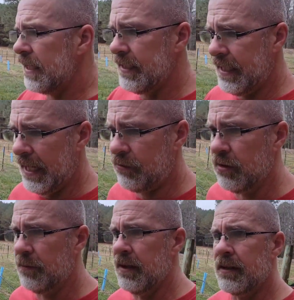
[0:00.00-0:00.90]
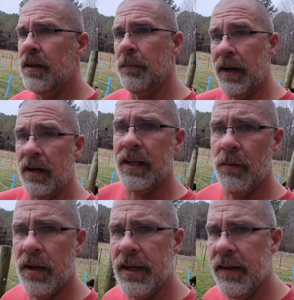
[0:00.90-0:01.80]
didn't catch him. Apparently
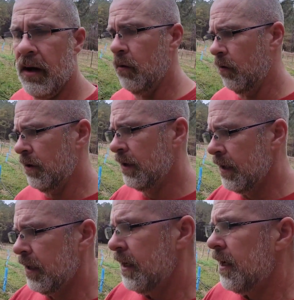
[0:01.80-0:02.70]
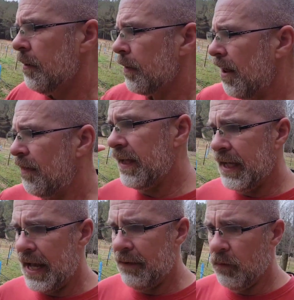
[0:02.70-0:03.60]
he wasn't in the hole. But I
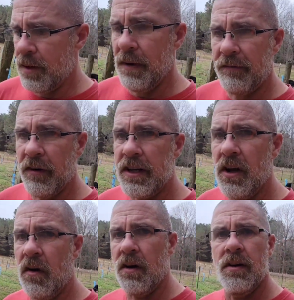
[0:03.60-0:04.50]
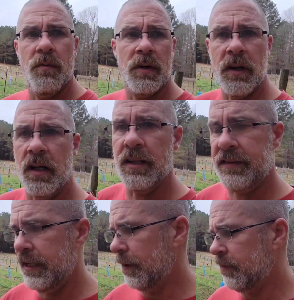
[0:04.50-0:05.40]
think I have one in my front yard. We're going to
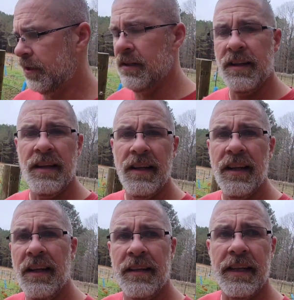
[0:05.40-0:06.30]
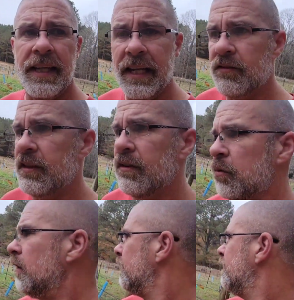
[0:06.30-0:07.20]
attempt to catch
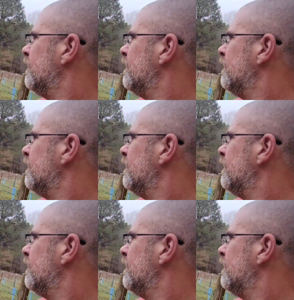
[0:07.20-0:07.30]
this one.